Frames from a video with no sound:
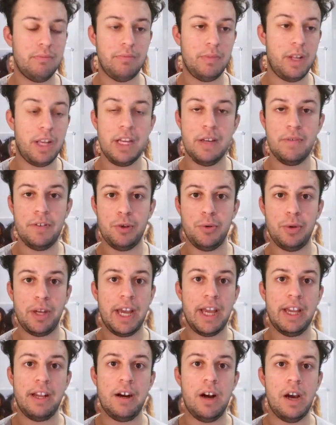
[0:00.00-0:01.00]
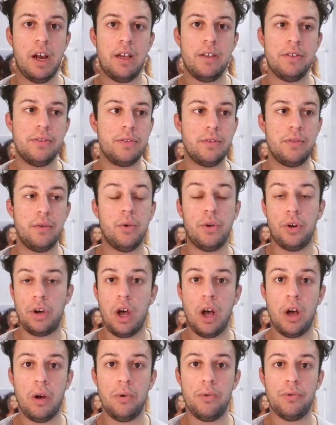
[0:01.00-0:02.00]
like individual gay guys or
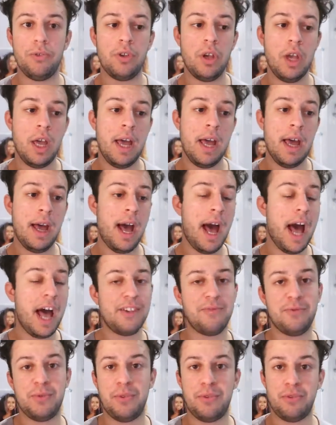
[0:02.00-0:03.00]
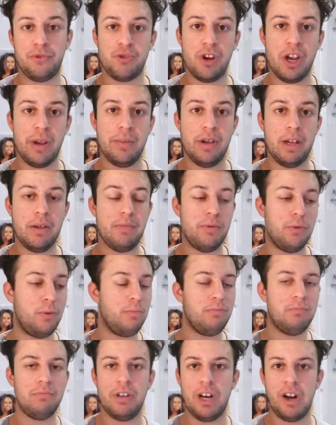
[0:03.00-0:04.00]
girls, as with straight
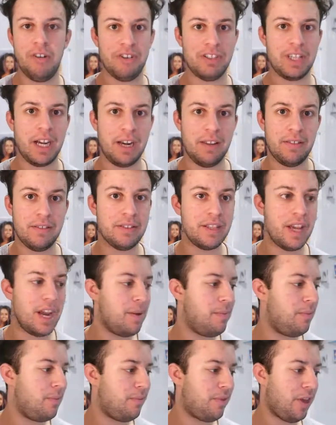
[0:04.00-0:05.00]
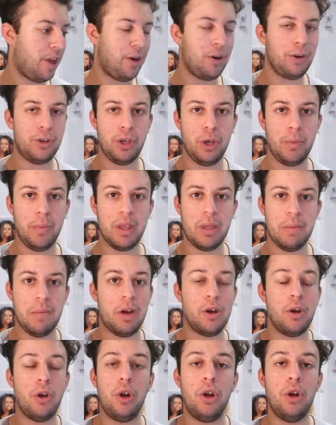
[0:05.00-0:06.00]
people, are exactly the same. They are human. They
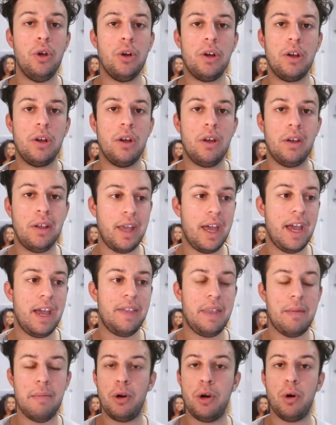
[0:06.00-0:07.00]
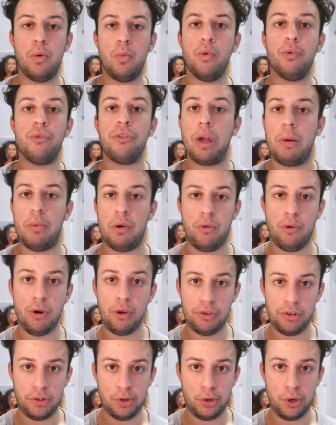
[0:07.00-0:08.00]
might not look gay, they might not want to come
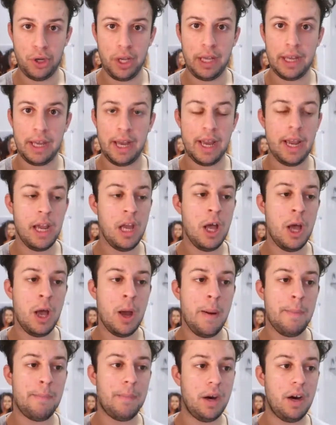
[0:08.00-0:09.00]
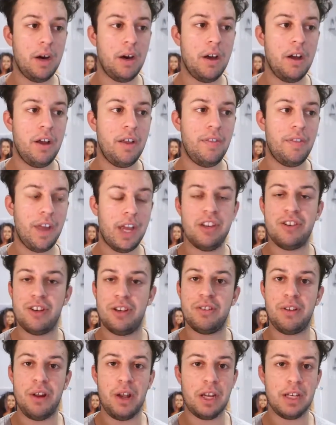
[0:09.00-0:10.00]
across as looking gay, but they
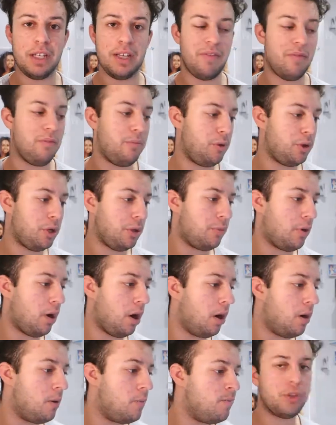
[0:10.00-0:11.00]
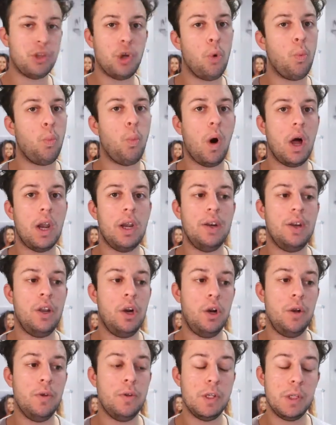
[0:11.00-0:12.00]
just like a different body part. There's not one
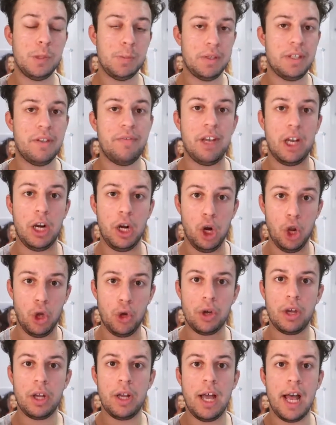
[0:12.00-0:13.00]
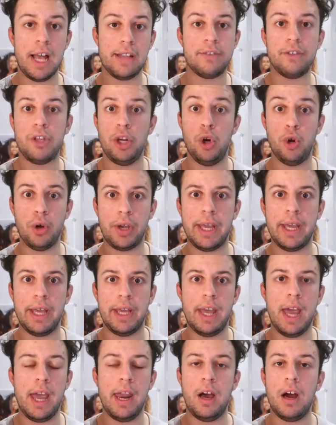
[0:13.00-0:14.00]
specific look as to looking
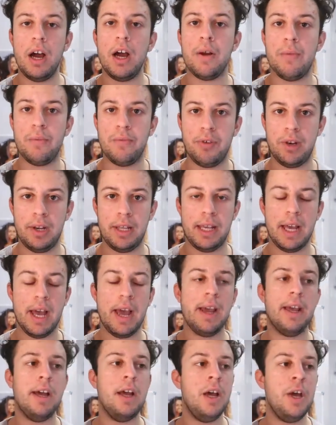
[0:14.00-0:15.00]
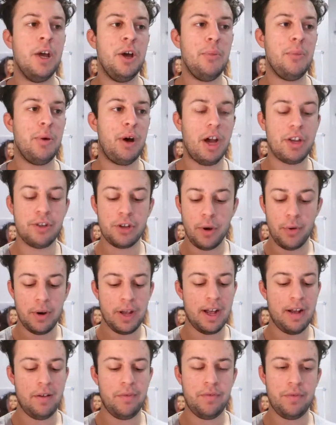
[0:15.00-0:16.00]
gay. Like, I am fully gay, but I don't
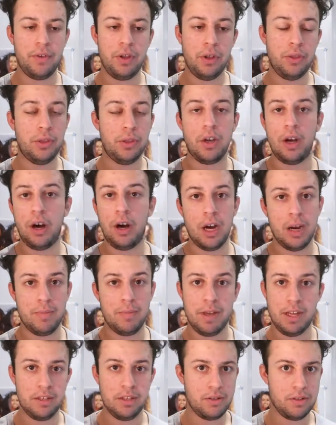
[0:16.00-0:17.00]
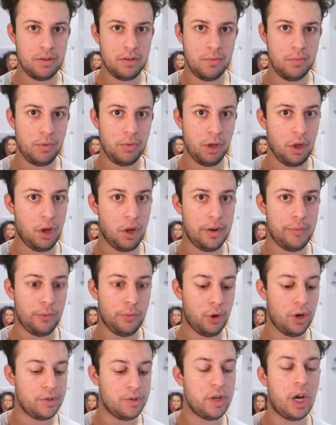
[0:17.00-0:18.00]
have the high-pitched girly
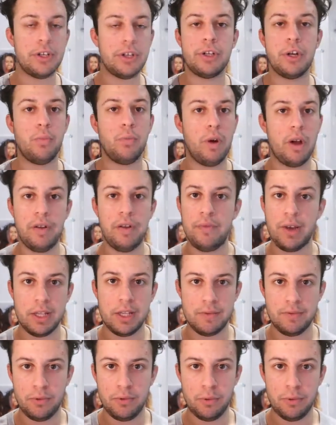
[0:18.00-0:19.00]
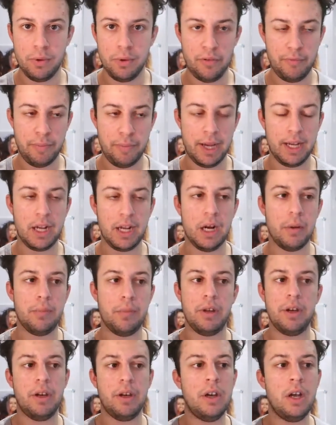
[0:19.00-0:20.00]
voice. I don't wear a face full of
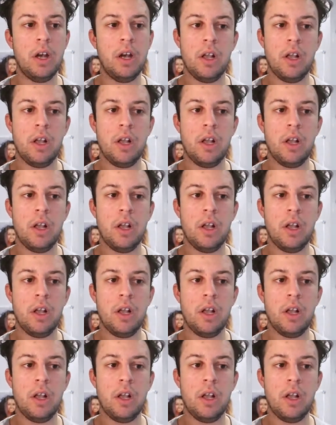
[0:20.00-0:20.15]
makeup and